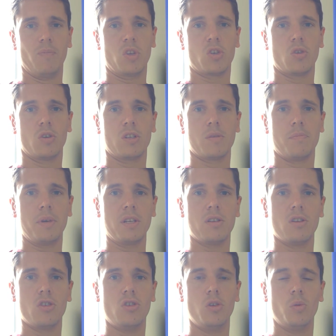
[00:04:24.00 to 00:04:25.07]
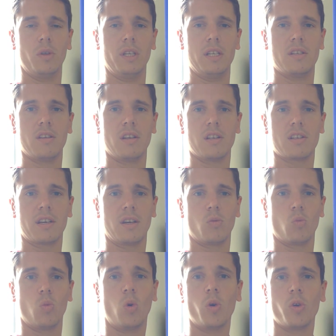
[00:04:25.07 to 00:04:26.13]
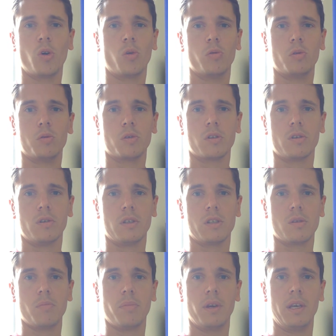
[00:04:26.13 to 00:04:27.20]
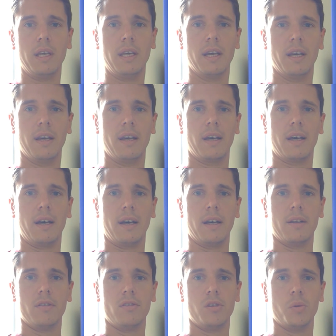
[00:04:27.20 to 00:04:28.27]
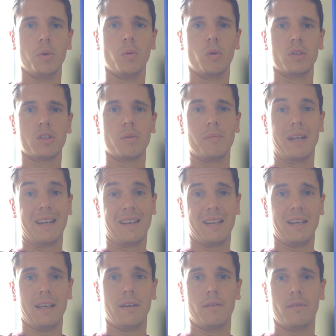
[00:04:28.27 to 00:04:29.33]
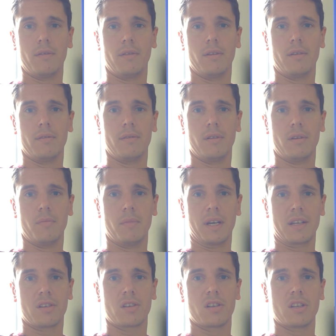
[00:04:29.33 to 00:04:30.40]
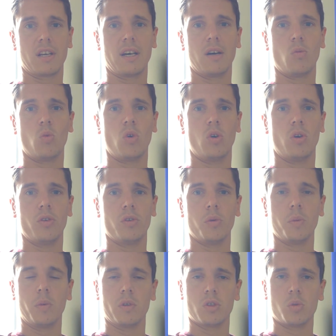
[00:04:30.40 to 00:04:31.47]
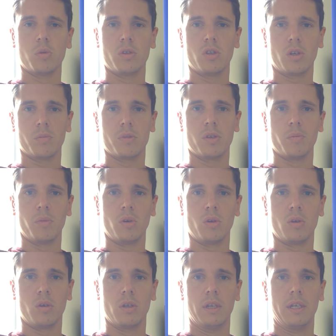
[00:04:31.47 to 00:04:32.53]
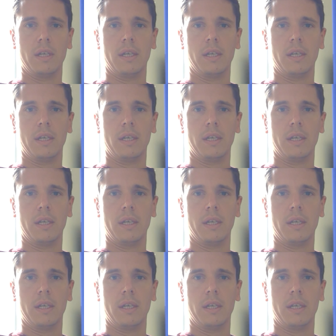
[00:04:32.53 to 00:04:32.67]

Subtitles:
So as a business, you will need to decide what your rules are going to be. Do we want to mandate that masks are worn? Do we want to adopt a more